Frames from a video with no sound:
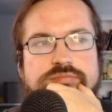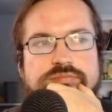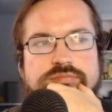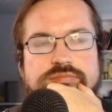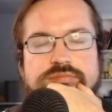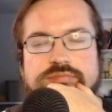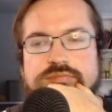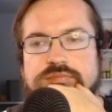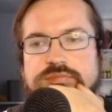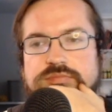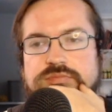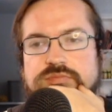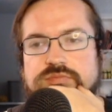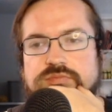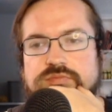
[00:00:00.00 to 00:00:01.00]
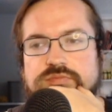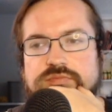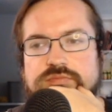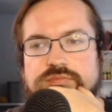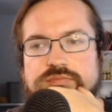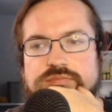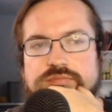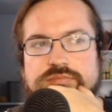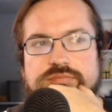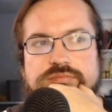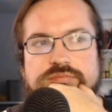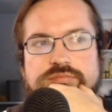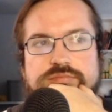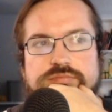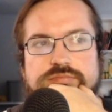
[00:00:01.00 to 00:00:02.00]

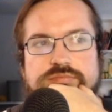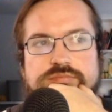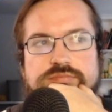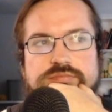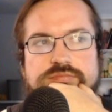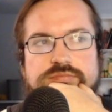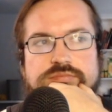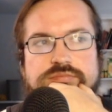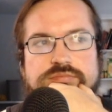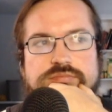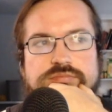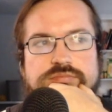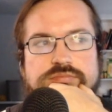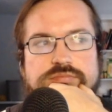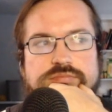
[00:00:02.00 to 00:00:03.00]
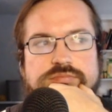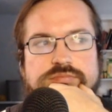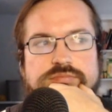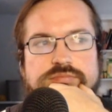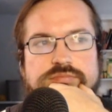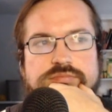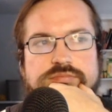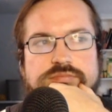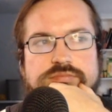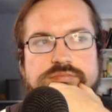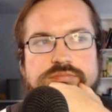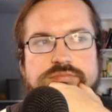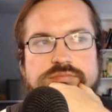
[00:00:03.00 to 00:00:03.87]
This person isn't speaking.